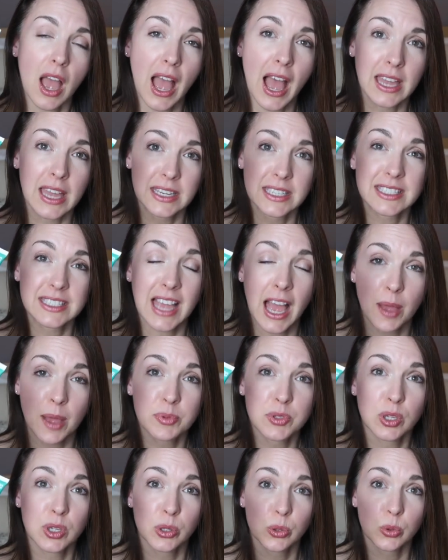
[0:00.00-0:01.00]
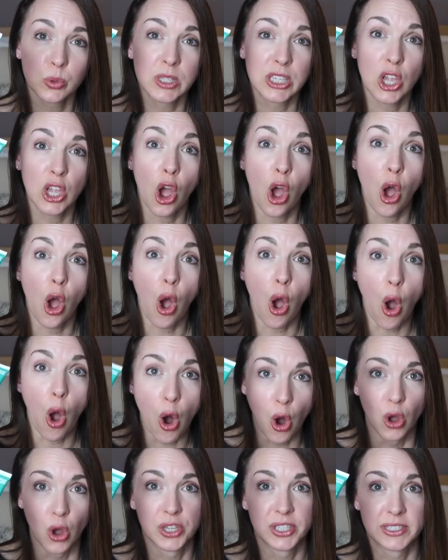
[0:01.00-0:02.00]
And it's absolutely
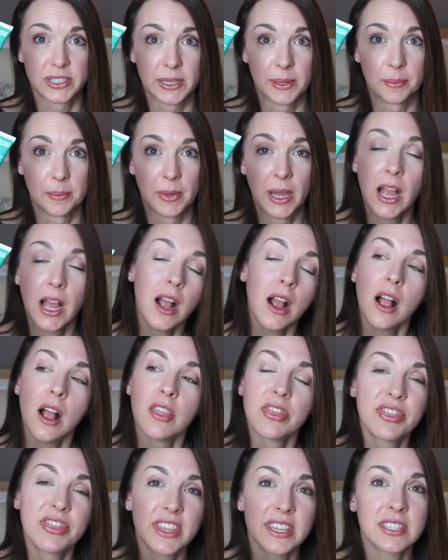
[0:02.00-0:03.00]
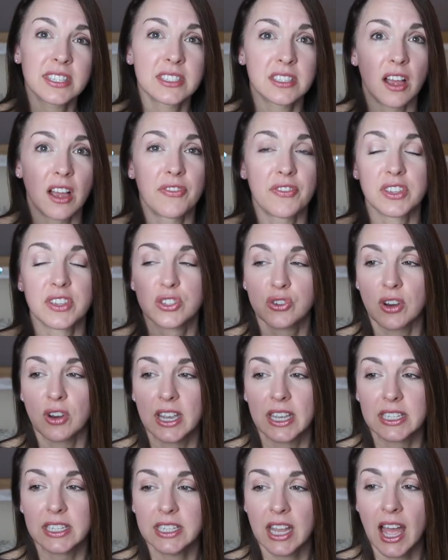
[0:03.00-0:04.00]
awesome. This stuff is
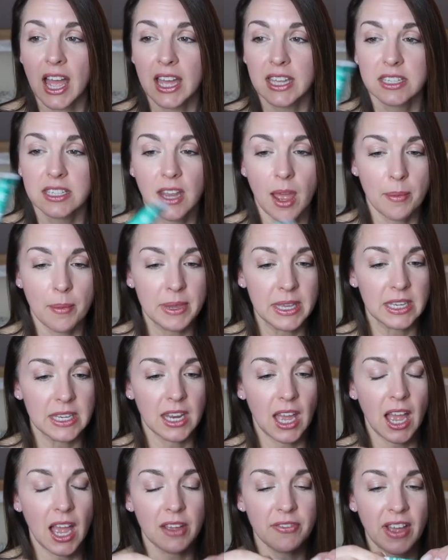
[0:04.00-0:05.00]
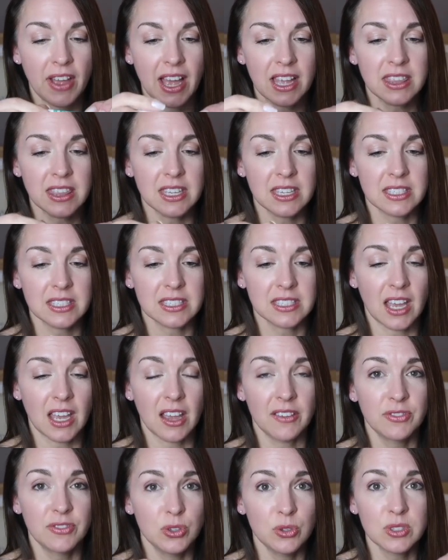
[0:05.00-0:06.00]
great, and I mean,
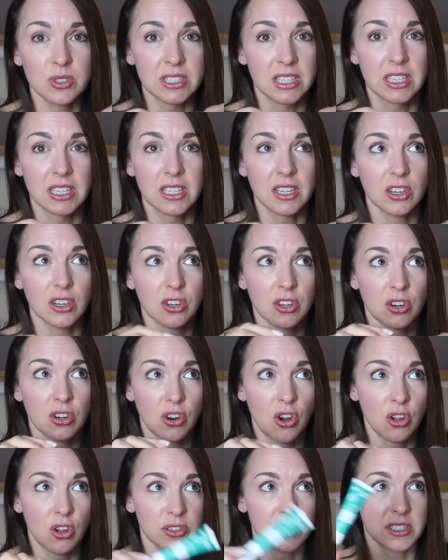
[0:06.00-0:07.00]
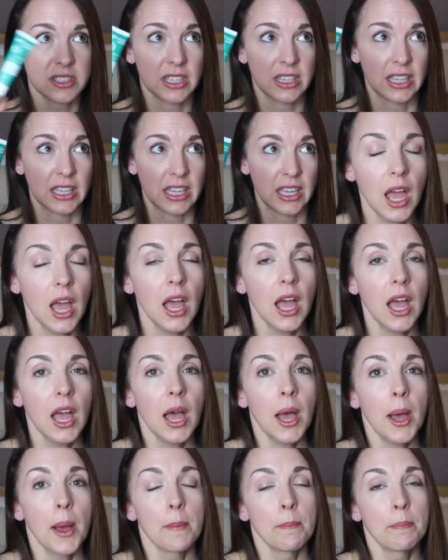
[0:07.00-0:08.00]
I've used it constantly,
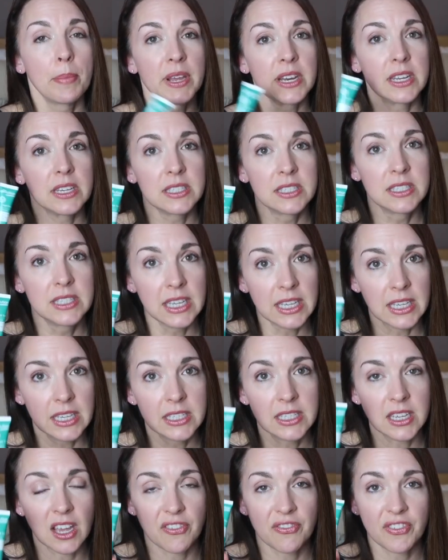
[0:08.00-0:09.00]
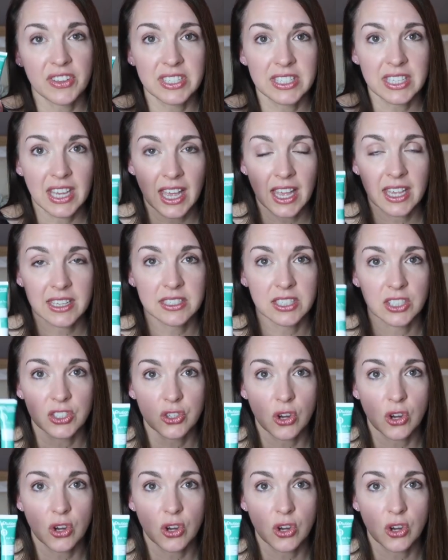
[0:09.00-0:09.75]
but it did a fantastic